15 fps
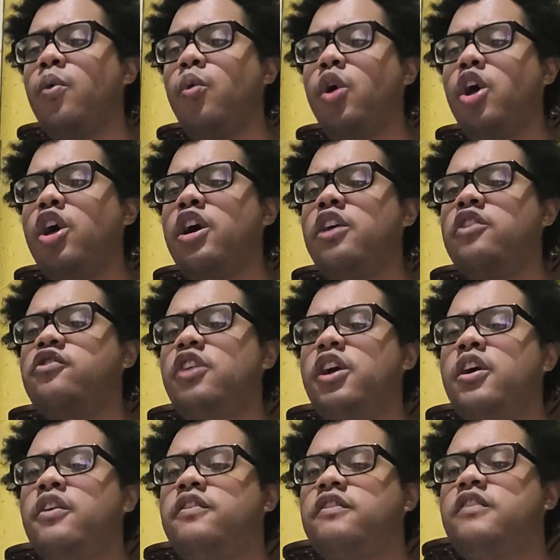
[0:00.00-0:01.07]
would
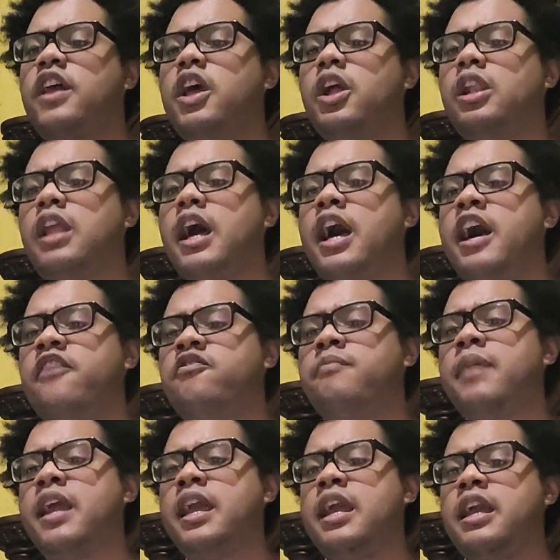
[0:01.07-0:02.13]
you still love
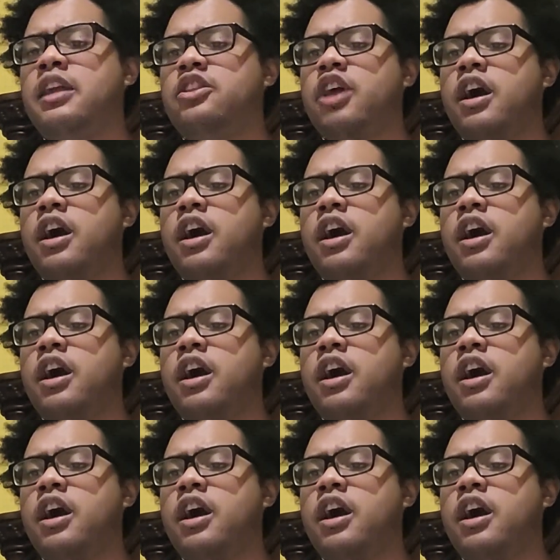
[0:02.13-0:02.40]
me